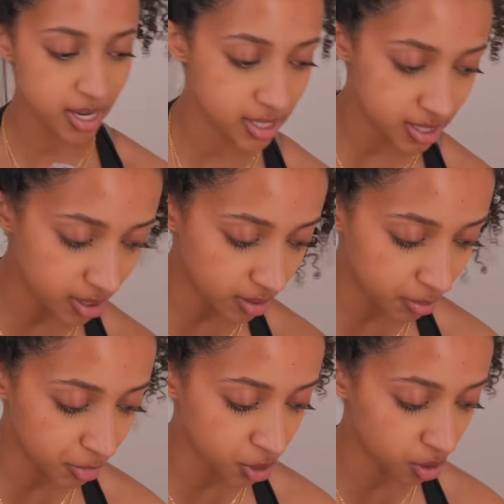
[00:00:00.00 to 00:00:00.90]
So
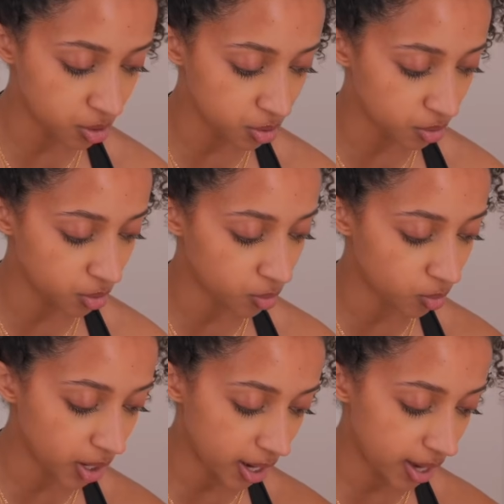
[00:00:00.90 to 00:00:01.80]
let me show you
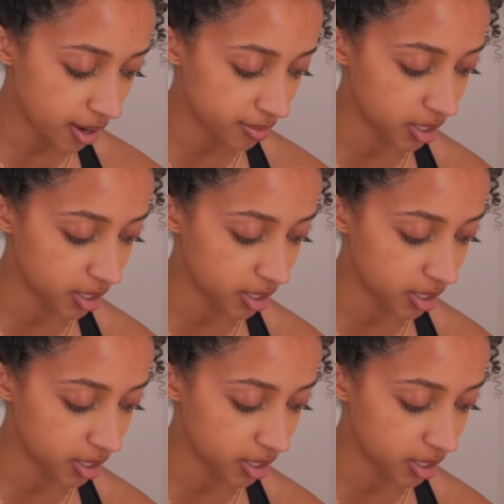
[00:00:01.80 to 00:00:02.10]
what I have